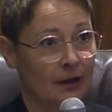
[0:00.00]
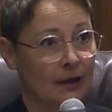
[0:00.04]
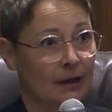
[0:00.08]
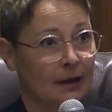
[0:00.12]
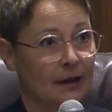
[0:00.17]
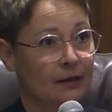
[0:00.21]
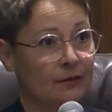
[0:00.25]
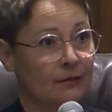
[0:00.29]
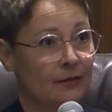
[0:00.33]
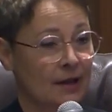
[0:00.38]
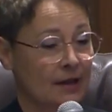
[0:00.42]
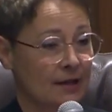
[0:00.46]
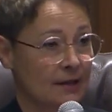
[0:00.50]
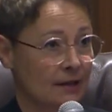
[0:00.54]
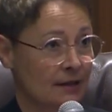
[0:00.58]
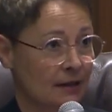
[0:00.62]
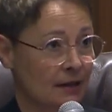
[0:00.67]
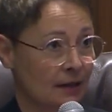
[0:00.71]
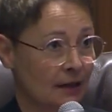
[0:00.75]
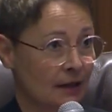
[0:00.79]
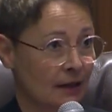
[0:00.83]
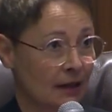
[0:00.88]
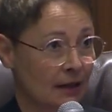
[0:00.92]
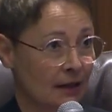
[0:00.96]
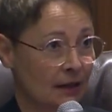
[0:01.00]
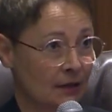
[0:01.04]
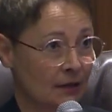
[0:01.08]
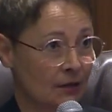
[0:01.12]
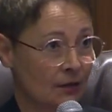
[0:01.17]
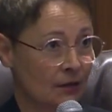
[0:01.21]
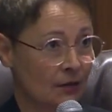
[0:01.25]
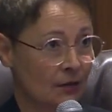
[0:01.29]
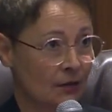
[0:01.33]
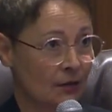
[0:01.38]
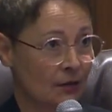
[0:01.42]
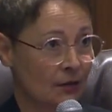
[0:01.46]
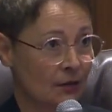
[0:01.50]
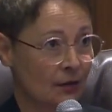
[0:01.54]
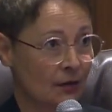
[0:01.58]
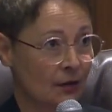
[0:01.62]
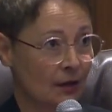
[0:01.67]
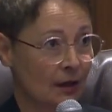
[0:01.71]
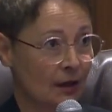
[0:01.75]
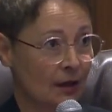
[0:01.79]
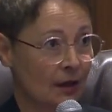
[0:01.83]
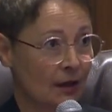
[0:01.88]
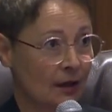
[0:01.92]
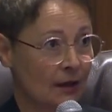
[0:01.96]
investing into
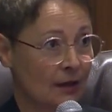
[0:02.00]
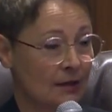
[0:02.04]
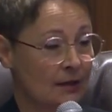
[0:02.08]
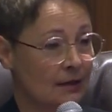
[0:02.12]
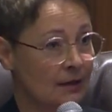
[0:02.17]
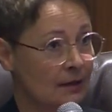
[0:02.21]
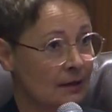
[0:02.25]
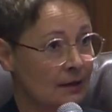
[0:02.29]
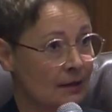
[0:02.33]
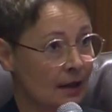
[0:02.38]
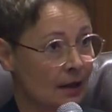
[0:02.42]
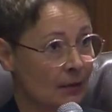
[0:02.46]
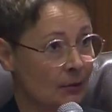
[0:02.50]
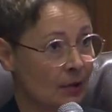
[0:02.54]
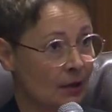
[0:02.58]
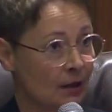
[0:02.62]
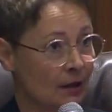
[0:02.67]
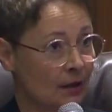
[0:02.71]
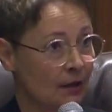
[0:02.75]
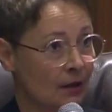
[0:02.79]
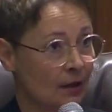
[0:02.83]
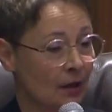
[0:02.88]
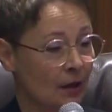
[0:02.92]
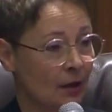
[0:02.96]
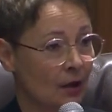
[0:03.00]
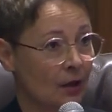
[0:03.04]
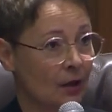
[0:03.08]
a systemic